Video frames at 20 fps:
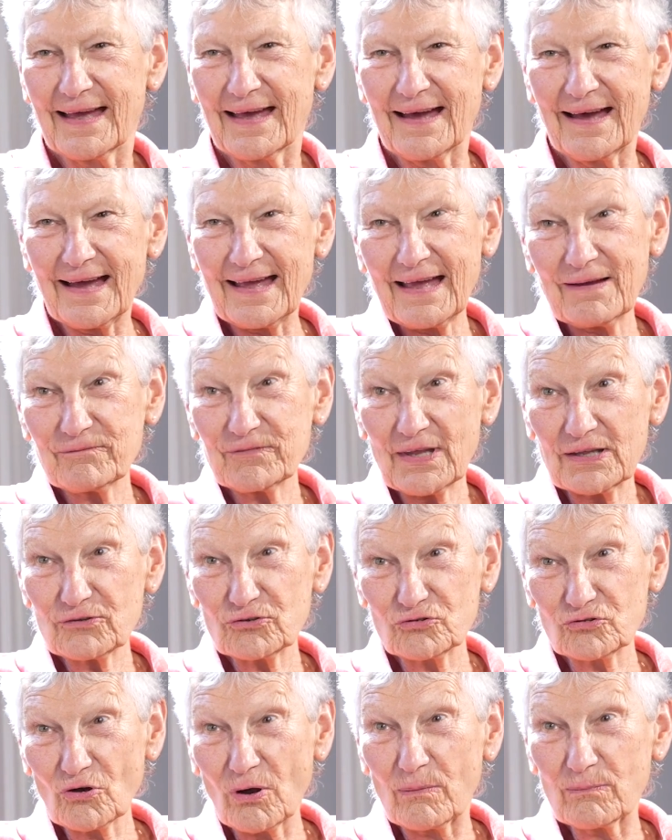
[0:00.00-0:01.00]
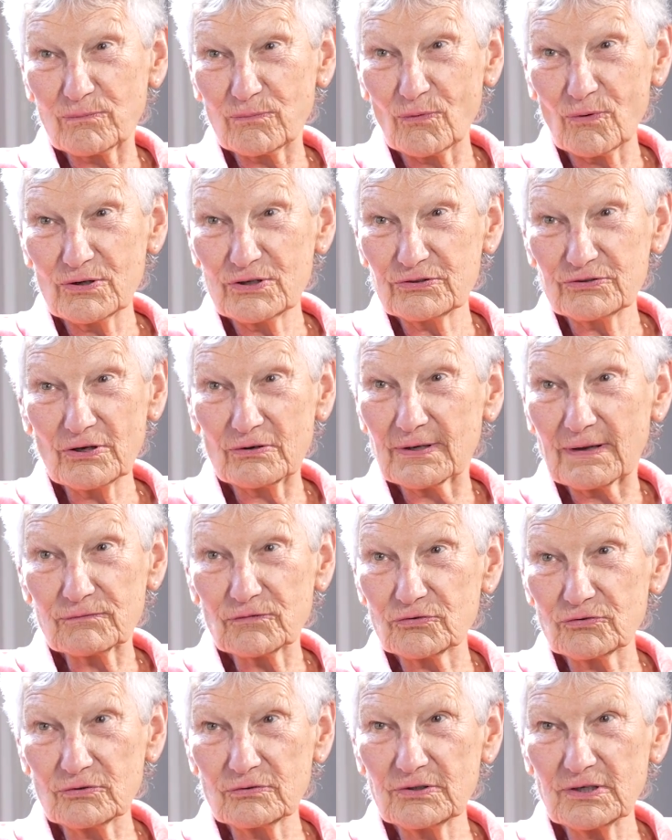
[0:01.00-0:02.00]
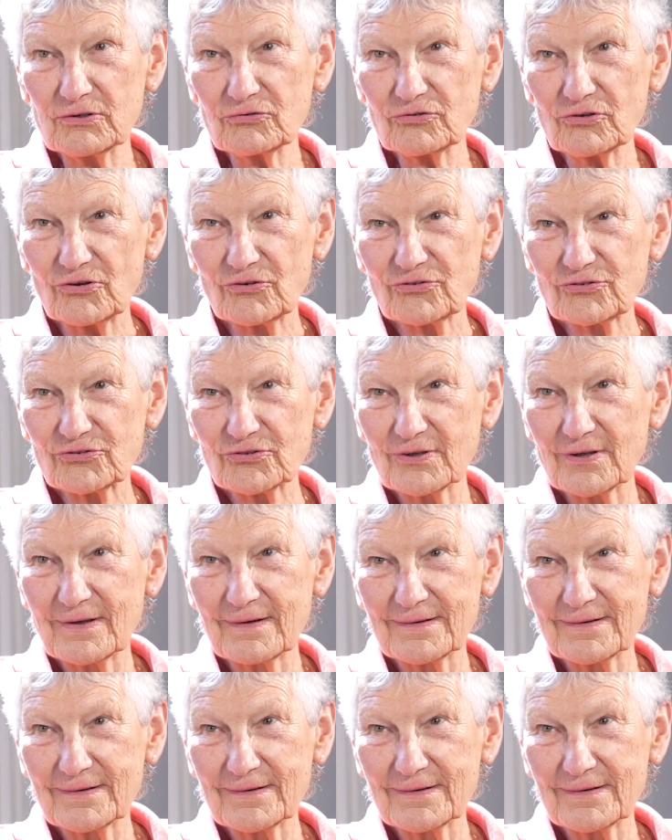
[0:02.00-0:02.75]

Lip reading: Yeah. I haven't had a shop for, and you don't have to do dishes.